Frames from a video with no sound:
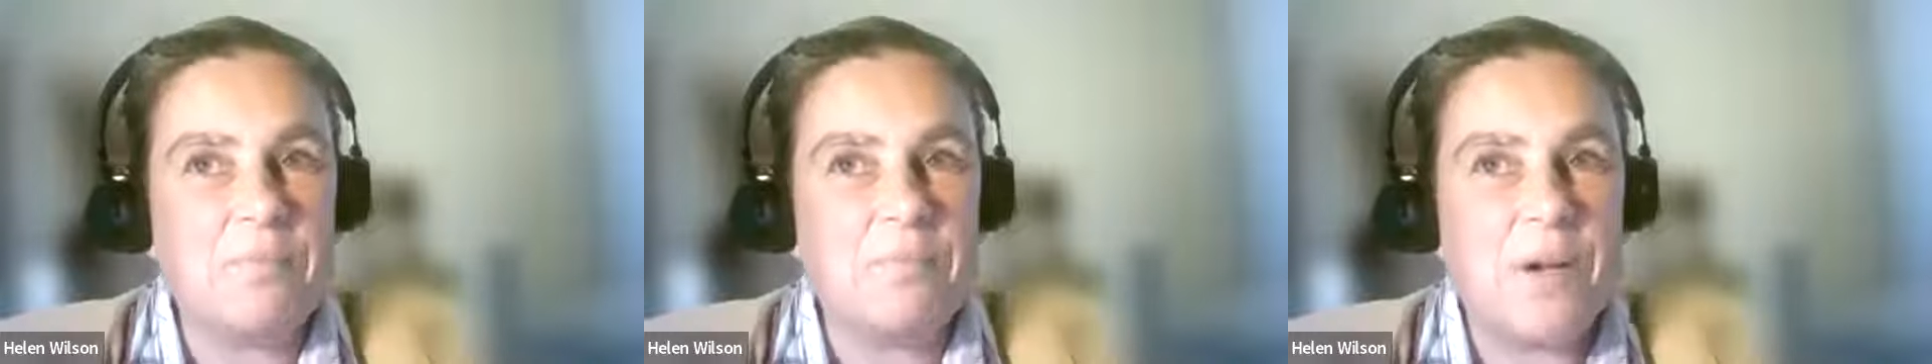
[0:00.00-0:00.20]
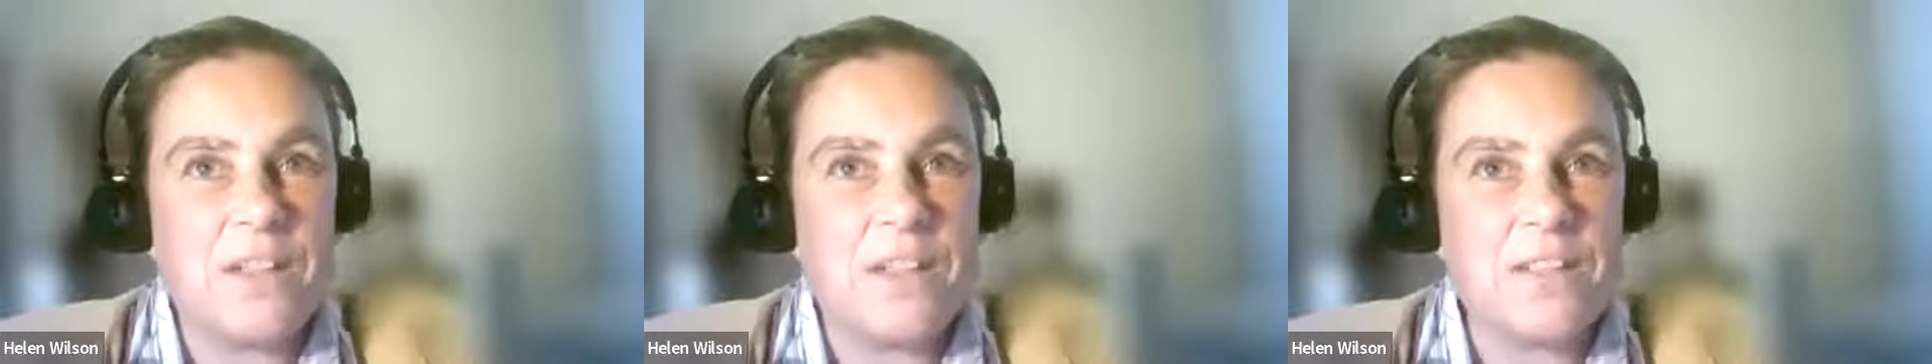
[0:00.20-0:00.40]

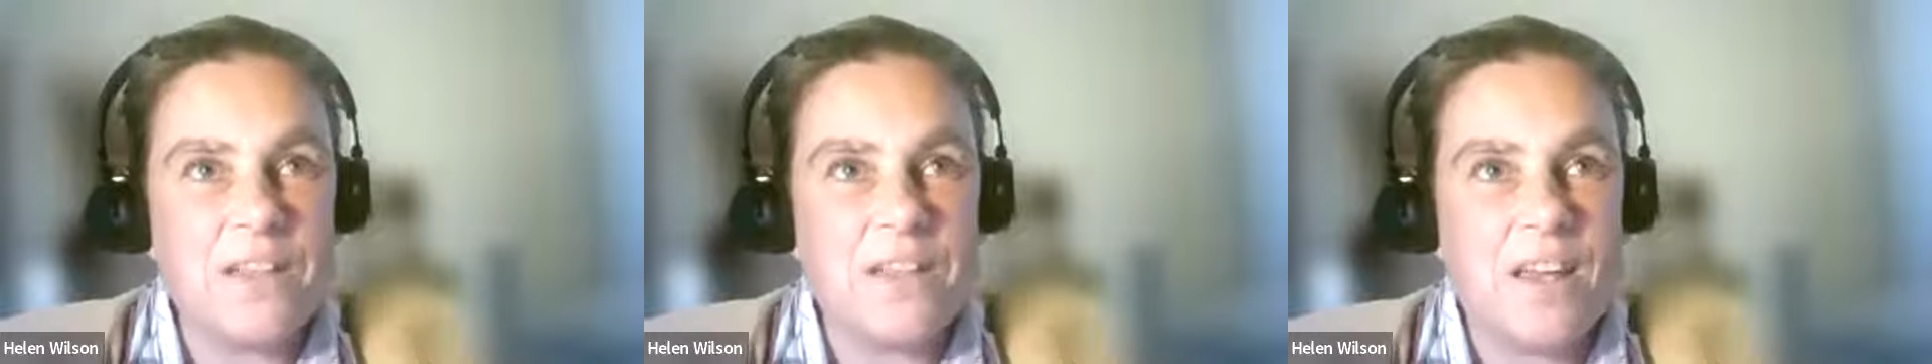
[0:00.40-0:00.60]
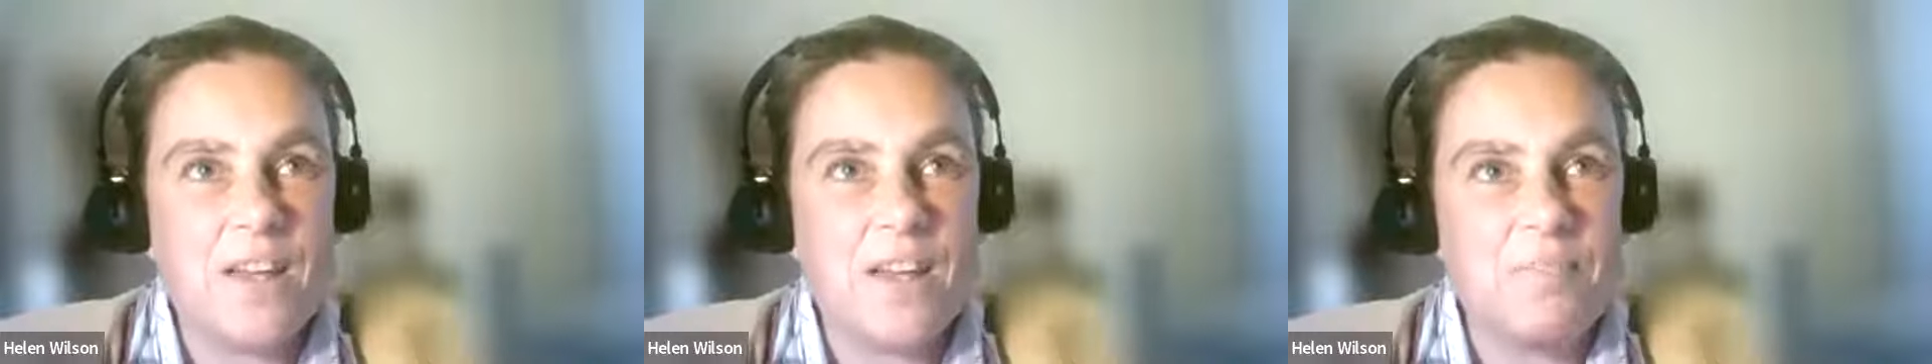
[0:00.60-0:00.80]
But
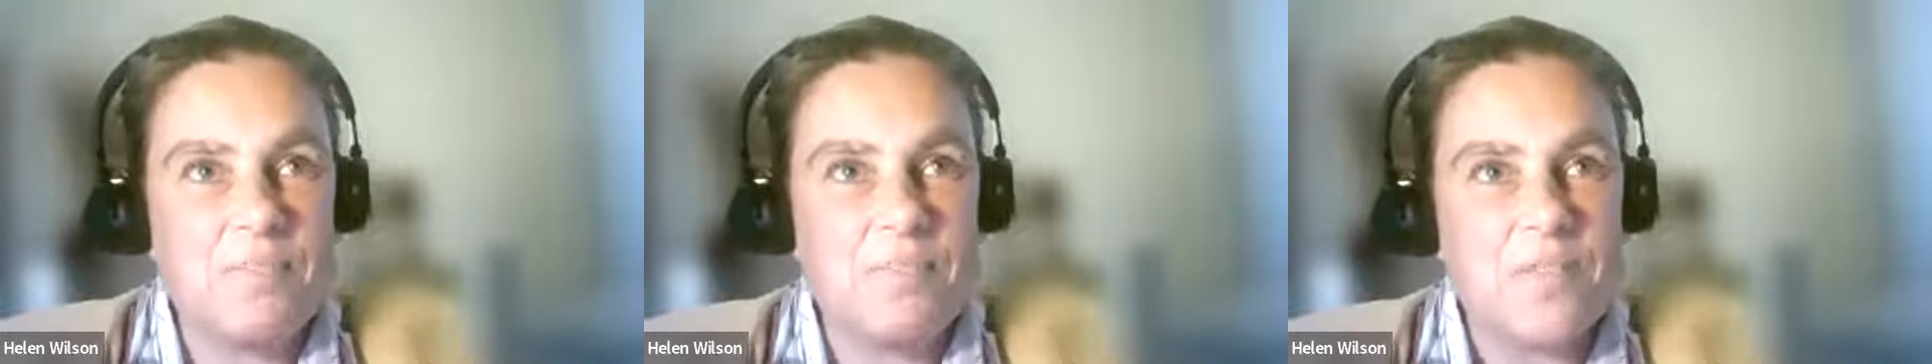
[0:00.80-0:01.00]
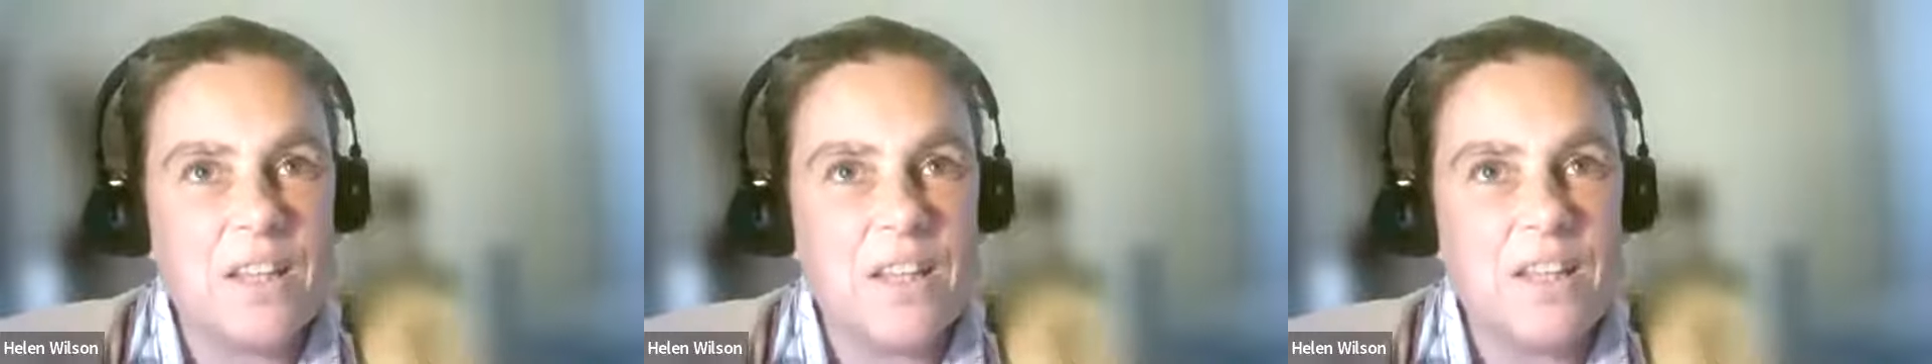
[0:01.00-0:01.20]

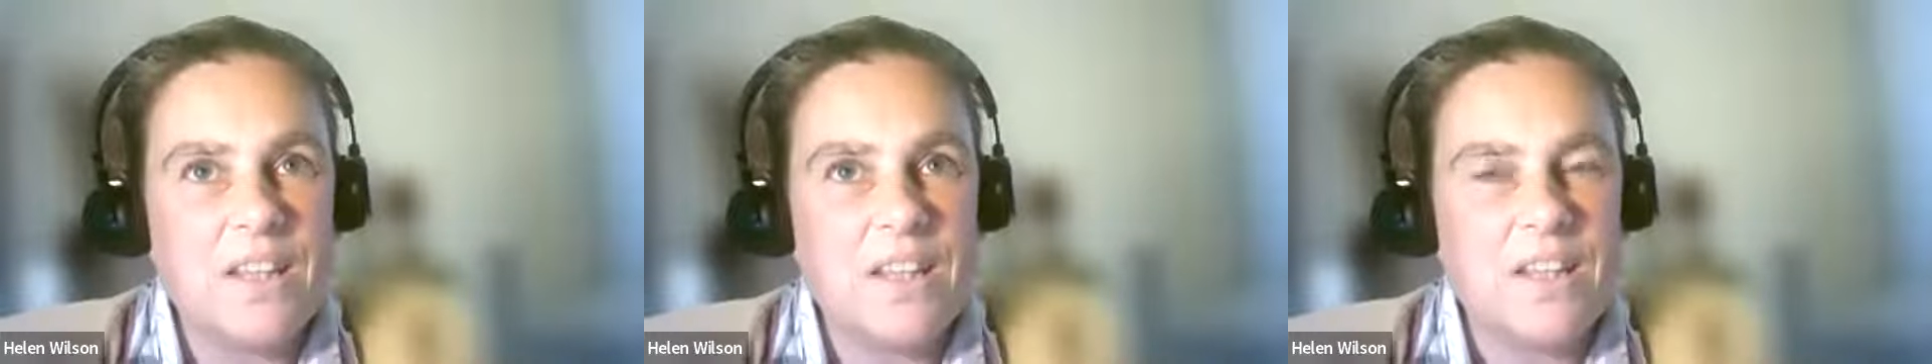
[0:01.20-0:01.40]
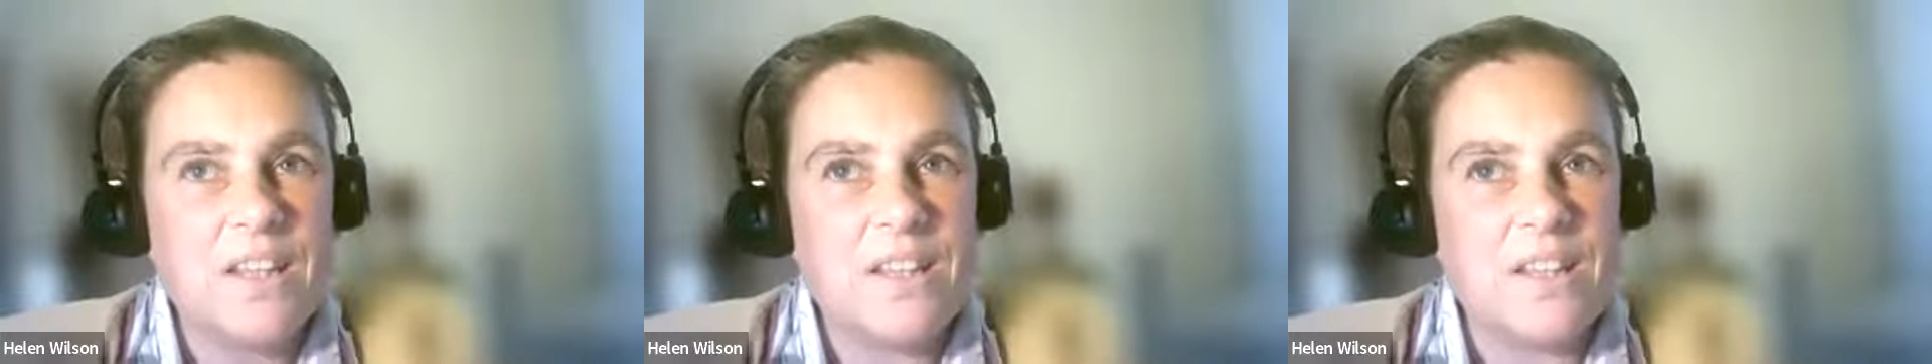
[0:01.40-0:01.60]

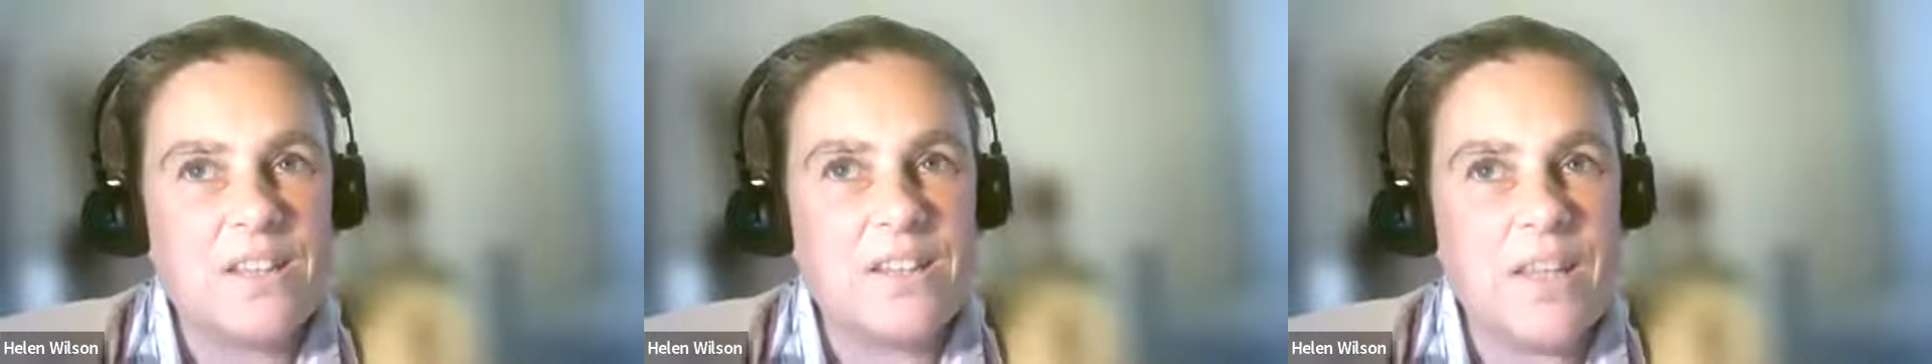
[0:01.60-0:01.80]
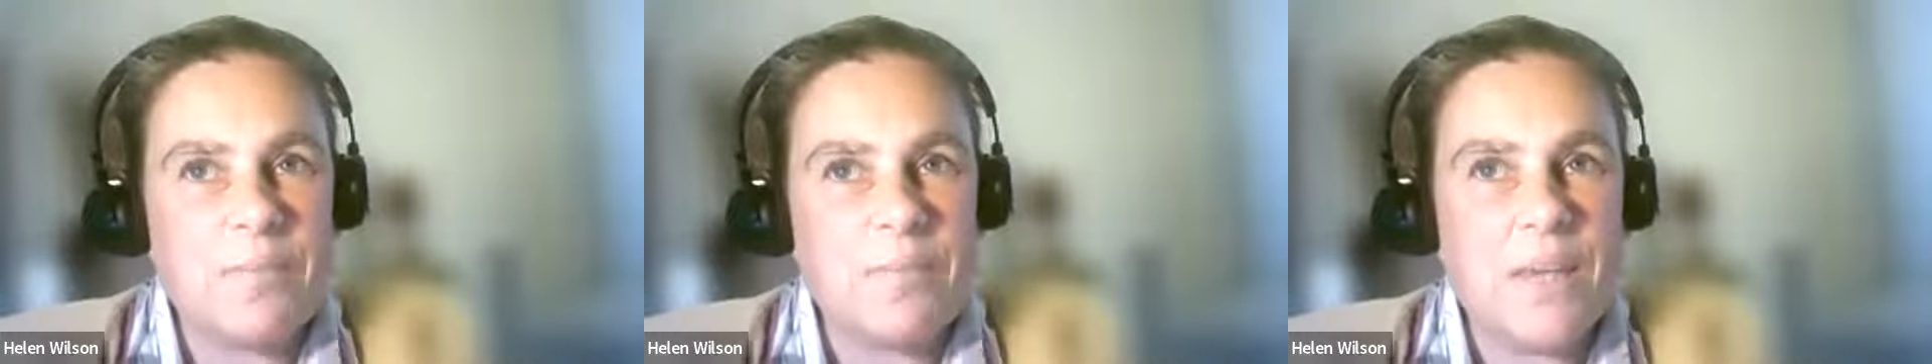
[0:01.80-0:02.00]

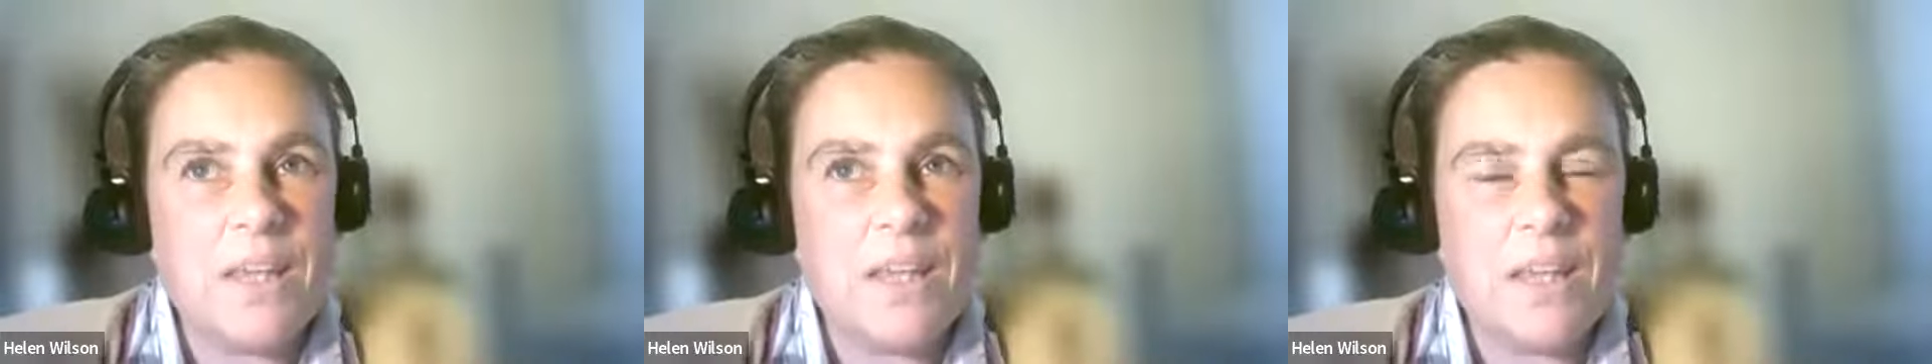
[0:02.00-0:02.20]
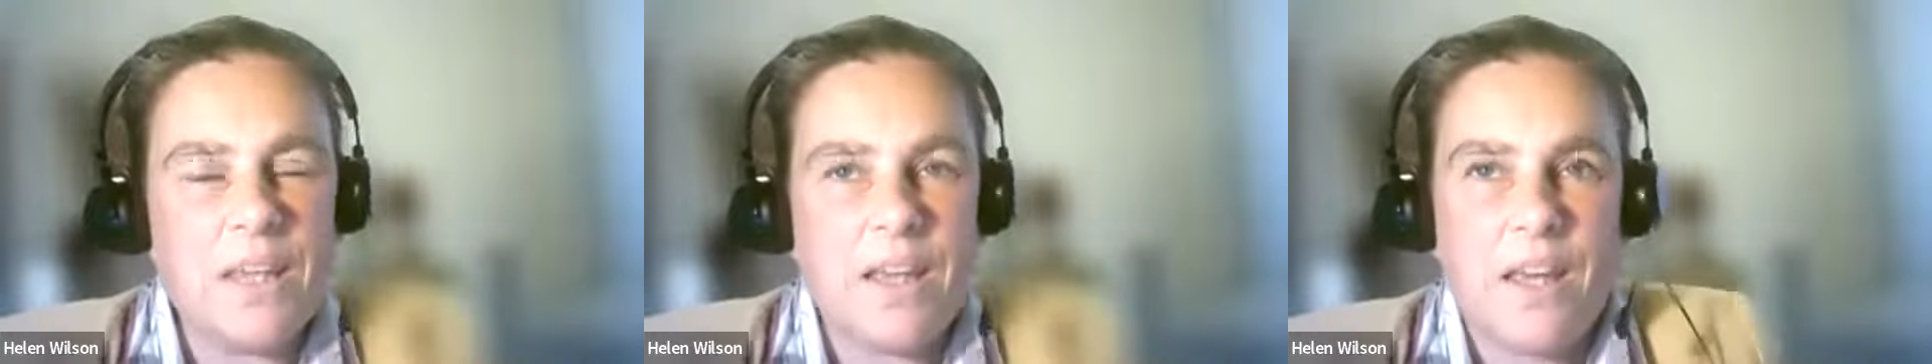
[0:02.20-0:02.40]

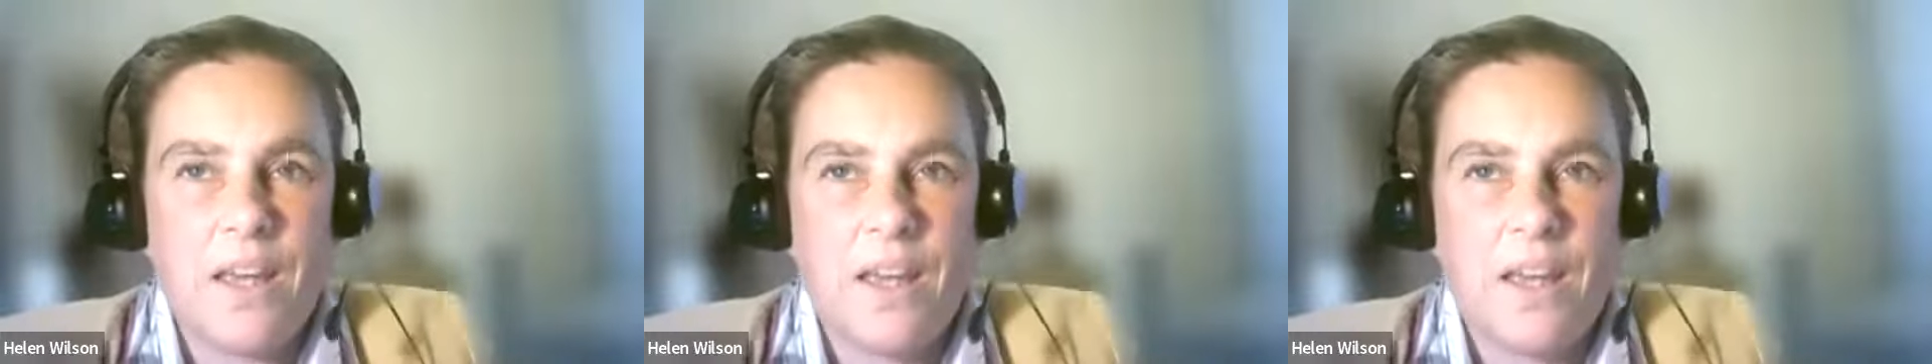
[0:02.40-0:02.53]
Debbie